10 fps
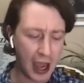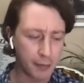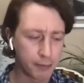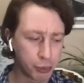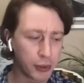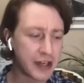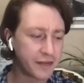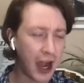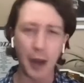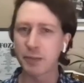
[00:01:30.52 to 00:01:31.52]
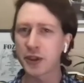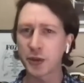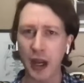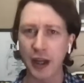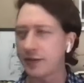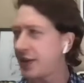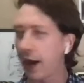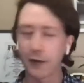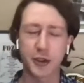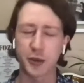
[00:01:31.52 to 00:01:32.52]
brief upswing,
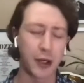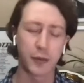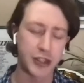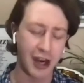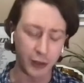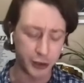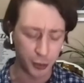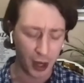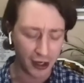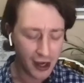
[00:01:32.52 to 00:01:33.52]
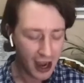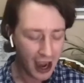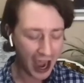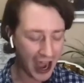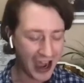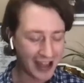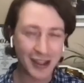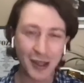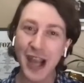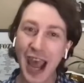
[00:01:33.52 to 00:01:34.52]
downswing, whichever swing that
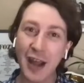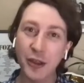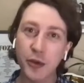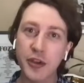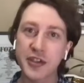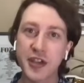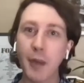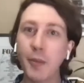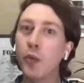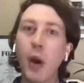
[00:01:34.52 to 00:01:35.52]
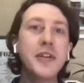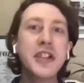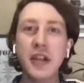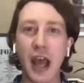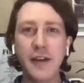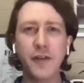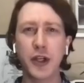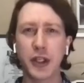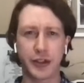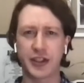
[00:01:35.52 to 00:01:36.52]
we had through the summer. What was it like for
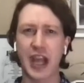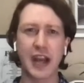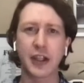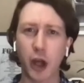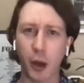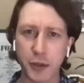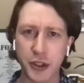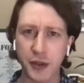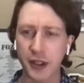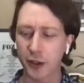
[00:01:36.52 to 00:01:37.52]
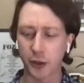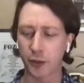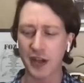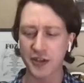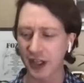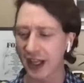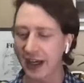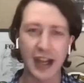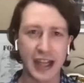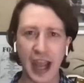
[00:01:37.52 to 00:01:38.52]
you, just getting the opportunity to wrestle in,
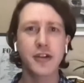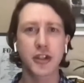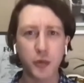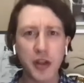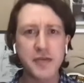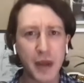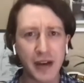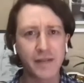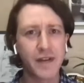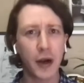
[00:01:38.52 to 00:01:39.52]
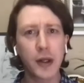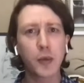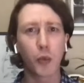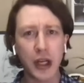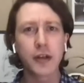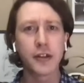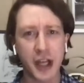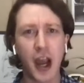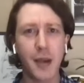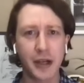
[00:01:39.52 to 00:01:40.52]
again, just what's been a very weird
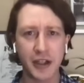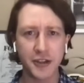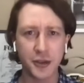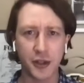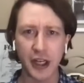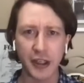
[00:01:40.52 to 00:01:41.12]
time in history?